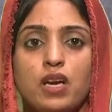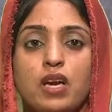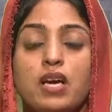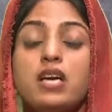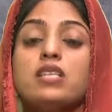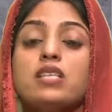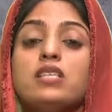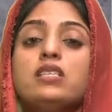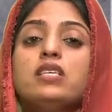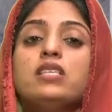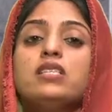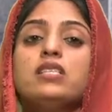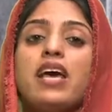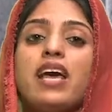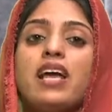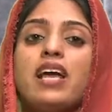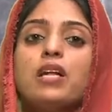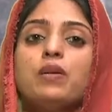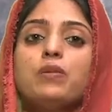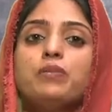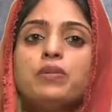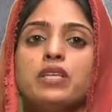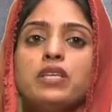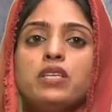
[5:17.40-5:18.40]
This
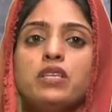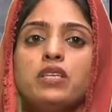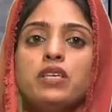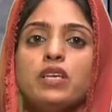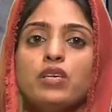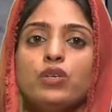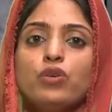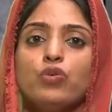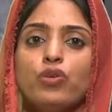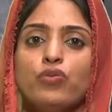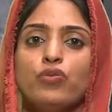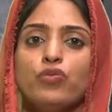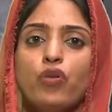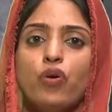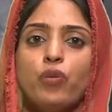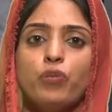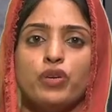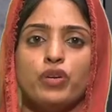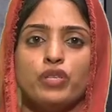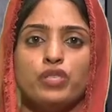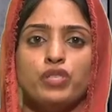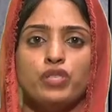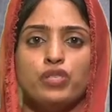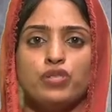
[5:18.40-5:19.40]
helped in uniform
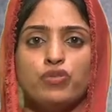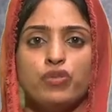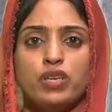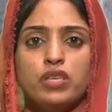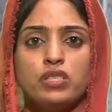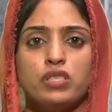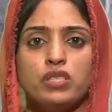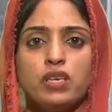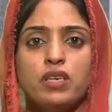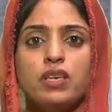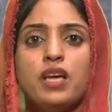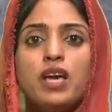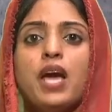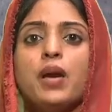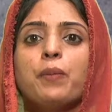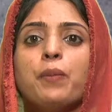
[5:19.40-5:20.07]
registration,